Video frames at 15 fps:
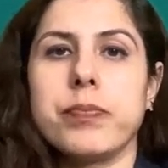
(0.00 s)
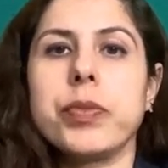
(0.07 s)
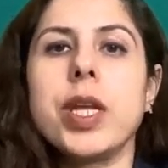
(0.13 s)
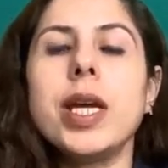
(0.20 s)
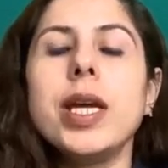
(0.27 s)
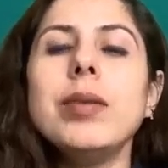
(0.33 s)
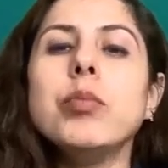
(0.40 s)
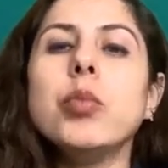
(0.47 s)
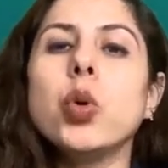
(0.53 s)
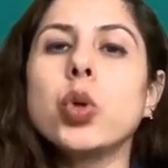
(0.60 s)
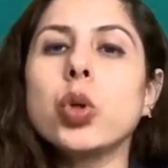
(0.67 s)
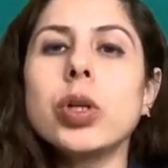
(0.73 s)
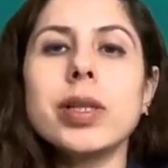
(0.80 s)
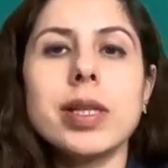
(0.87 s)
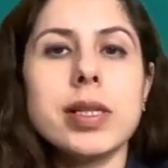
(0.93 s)
In
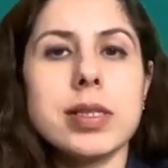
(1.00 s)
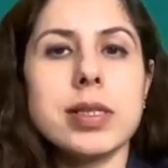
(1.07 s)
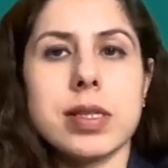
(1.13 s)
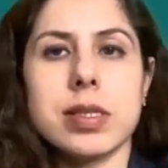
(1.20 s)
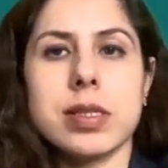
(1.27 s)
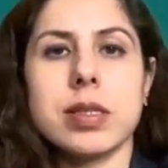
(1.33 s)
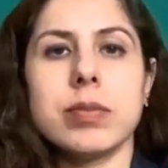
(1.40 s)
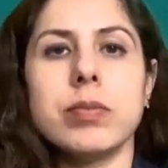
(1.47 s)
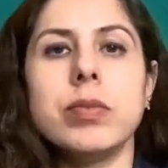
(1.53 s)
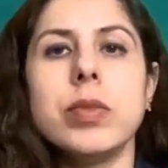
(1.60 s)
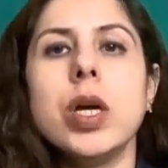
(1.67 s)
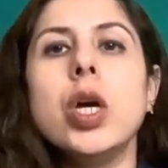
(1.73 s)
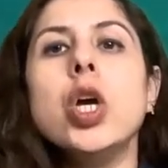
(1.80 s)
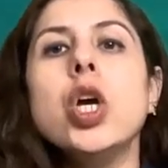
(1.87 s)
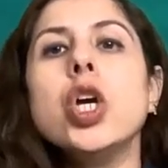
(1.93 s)
monolithic system,
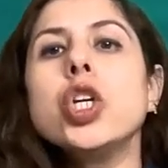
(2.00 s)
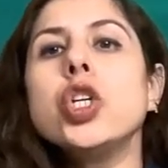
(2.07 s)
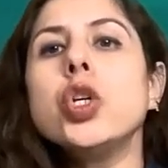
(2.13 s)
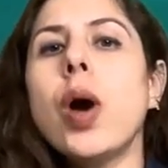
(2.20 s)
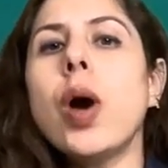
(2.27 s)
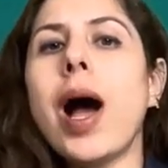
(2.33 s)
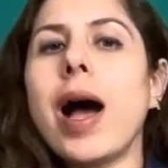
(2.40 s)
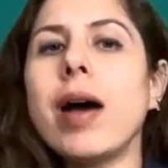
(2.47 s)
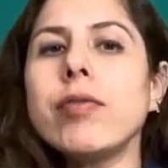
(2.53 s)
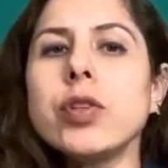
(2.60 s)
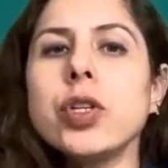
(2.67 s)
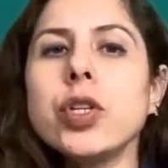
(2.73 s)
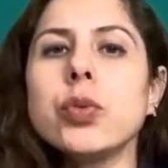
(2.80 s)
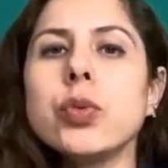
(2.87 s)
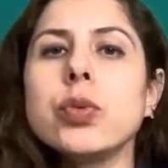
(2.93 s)
you have to
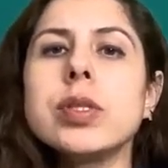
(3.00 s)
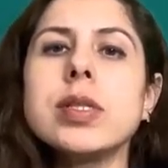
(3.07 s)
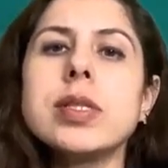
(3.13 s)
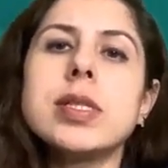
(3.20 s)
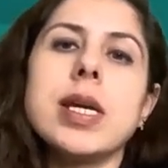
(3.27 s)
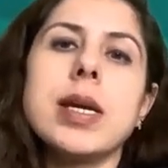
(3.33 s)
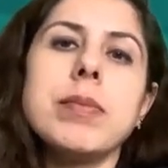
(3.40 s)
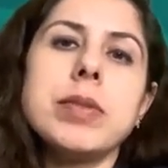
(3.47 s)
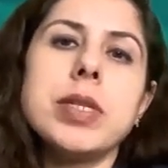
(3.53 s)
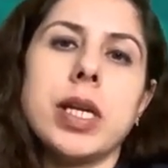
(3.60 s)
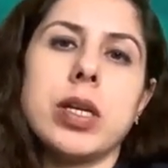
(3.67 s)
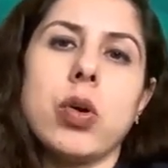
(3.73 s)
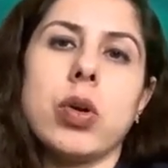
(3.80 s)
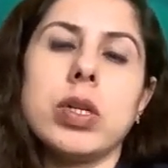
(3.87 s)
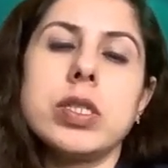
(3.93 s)
use the same
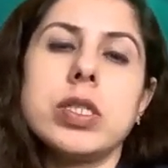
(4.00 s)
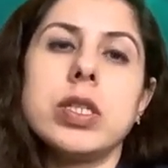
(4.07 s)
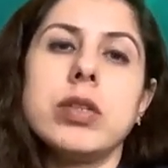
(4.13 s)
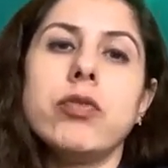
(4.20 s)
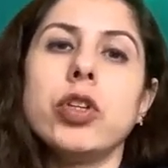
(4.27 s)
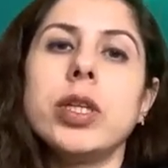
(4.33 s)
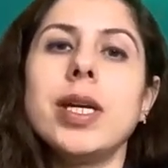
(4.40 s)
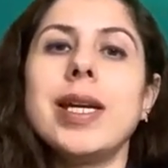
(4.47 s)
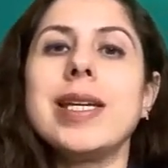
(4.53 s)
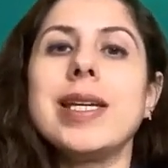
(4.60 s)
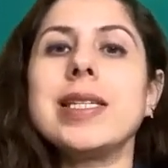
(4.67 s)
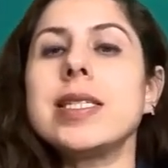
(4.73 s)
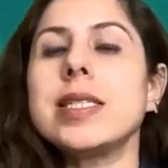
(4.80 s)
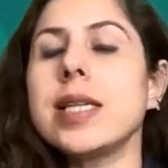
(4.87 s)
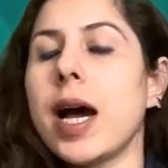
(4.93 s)
technology for the
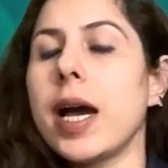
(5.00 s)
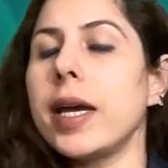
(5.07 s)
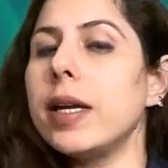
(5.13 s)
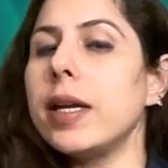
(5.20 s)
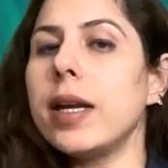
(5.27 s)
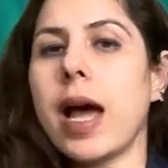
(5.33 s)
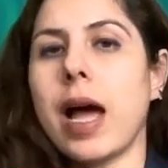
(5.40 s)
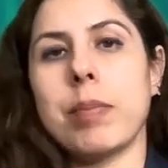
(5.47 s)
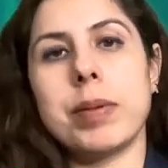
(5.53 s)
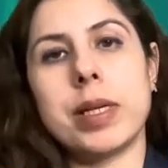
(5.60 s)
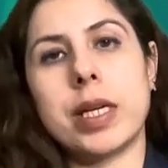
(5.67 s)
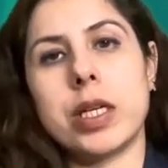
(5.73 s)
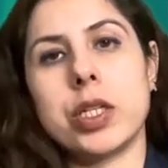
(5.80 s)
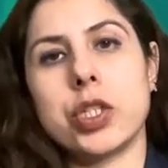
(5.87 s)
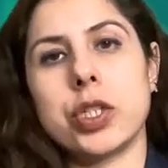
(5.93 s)
entire
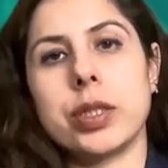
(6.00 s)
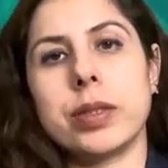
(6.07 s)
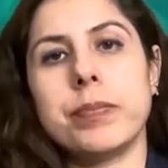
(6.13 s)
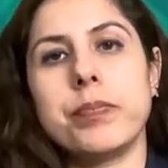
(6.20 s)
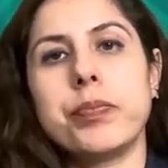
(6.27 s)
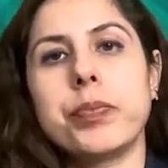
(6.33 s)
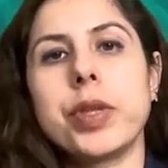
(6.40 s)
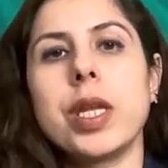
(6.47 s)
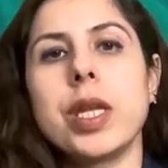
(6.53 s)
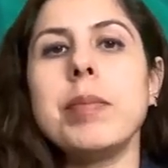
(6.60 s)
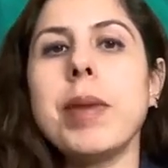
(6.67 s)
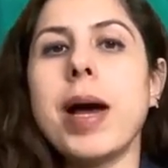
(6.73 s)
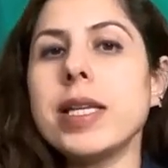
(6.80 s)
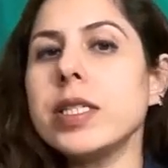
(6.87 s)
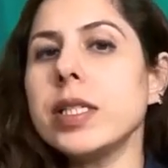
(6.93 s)
application.
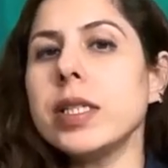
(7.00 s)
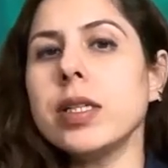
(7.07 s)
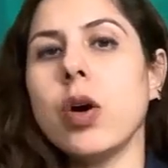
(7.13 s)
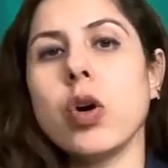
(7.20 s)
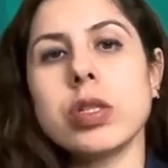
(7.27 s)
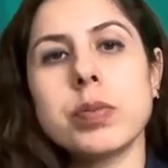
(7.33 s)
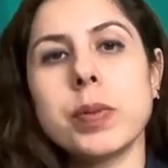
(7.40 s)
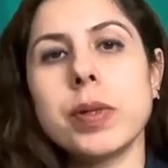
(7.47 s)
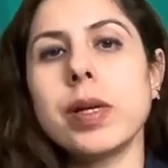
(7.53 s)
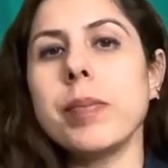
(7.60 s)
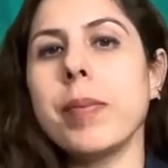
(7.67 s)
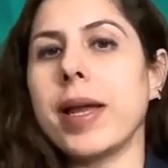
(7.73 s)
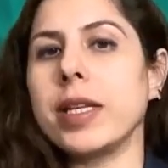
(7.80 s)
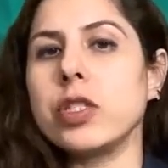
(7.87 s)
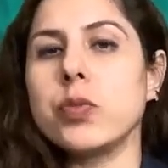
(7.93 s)
Imagine a hospital
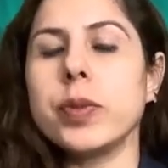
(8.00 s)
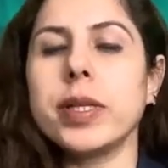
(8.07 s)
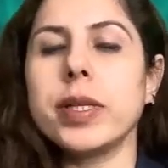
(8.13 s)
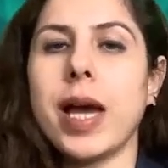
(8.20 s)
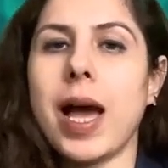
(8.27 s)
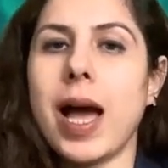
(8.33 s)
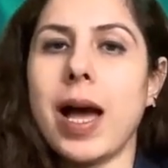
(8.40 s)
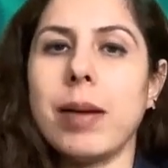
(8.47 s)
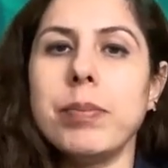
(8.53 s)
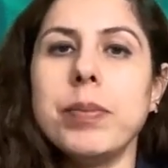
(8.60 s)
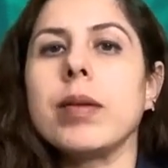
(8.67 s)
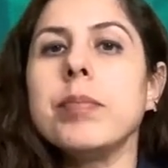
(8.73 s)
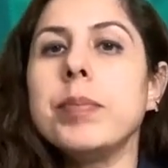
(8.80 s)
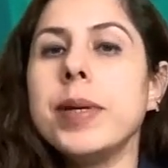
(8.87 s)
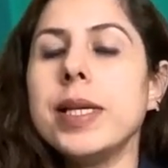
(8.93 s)
management app
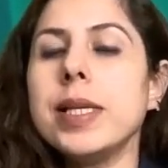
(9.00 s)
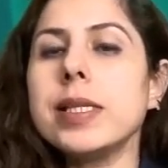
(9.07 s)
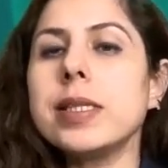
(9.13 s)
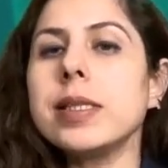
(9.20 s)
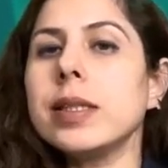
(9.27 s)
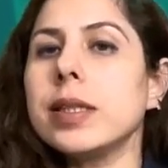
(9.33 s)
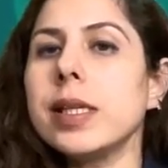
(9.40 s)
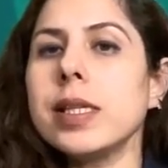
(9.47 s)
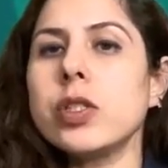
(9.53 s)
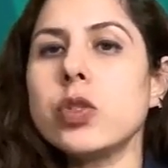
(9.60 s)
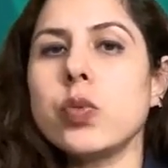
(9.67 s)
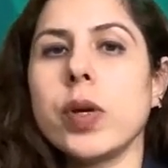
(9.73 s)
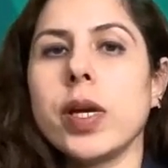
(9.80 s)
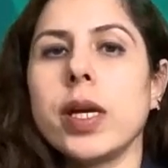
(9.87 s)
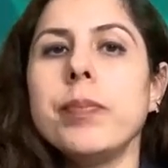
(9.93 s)
built this
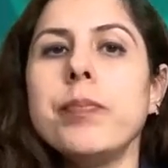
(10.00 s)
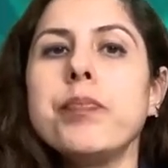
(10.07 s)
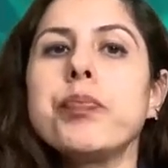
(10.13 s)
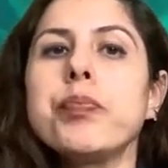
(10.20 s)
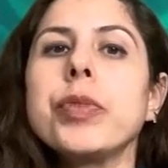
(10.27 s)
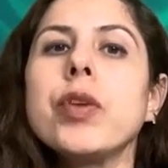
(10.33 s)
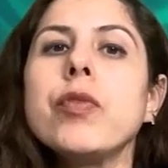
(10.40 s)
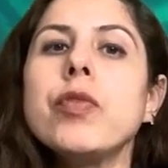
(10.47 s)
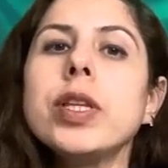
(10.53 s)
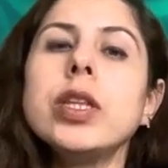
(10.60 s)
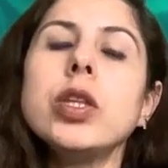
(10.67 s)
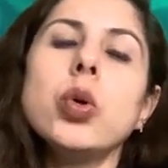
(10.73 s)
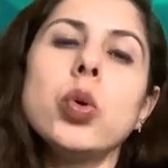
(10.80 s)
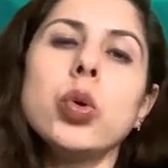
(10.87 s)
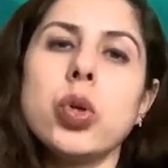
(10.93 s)
way with
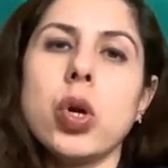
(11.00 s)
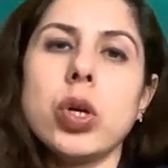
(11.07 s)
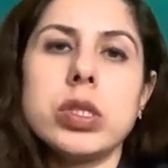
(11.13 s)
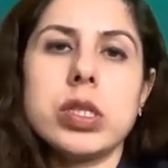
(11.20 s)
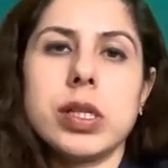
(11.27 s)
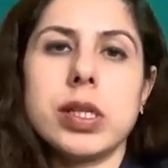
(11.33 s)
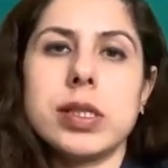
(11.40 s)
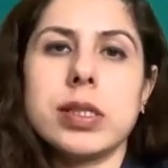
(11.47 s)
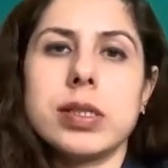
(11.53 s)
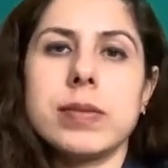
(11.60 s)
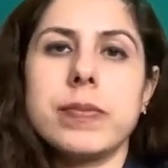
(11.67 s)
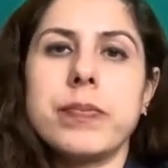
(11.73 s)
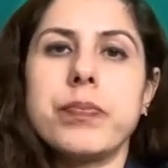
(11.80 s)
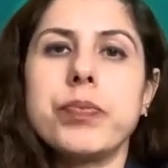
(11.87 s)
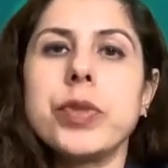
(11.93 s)
Node.js
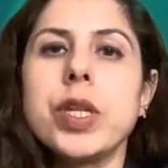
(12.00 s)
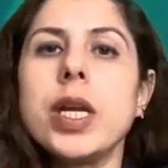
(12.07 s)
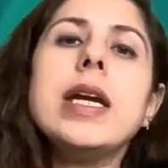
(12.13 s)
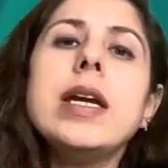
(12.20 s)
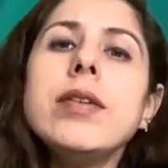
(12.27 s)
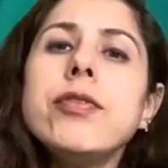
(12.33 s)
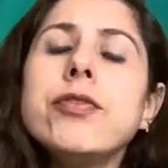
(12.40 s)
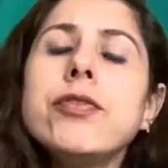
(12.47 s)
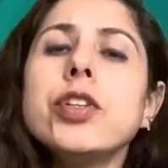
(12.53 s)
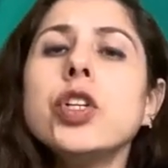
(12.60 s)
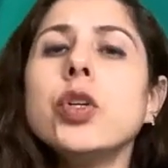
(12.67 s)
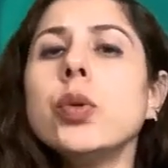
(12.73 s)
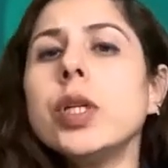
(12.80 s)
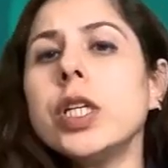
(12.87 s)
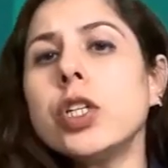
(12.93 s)
if you
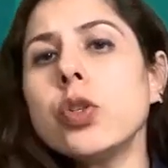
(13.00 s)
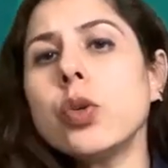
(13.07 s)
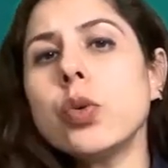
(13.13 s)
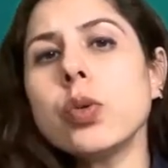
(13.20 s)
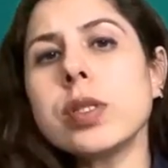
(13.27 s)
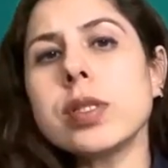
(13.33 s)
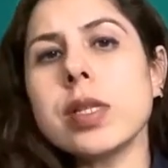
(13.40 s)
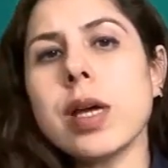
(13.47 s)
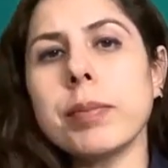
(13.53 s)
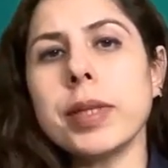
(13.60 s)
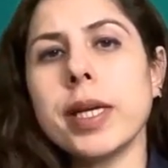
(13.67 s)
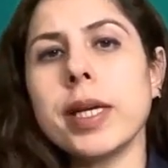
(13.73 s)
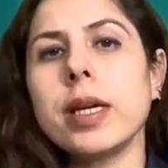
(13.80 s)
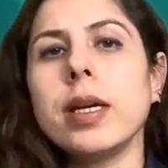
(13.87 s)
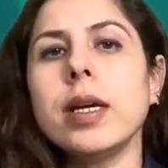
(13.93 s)
need to do
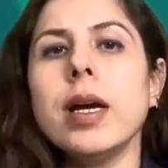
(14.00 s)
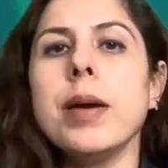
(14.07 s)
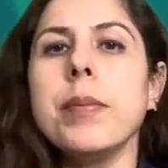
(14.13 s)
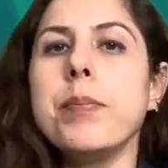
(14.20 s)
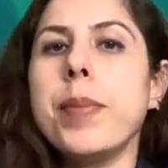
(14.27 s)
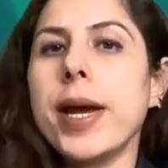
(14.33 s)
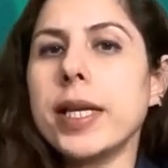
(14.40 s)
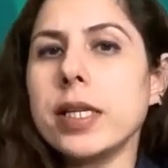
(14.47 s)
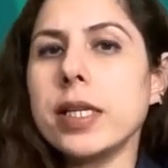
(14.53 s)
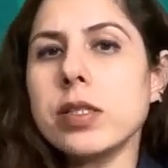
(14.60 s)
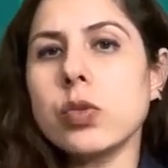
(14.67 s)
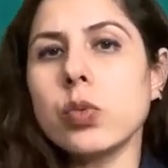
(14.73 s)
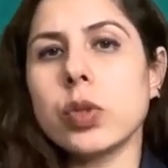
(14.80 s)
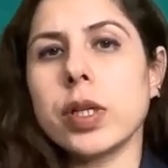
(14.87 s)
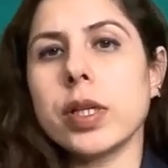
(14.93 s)
something better
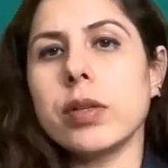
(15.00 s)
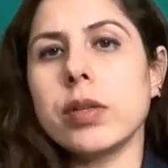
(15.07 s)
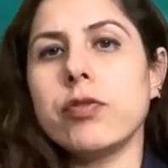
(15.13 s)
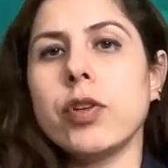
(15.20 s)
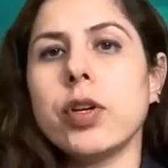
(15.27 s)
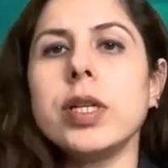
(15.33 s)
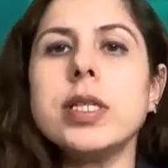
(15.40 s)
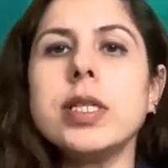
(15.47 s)
suited for a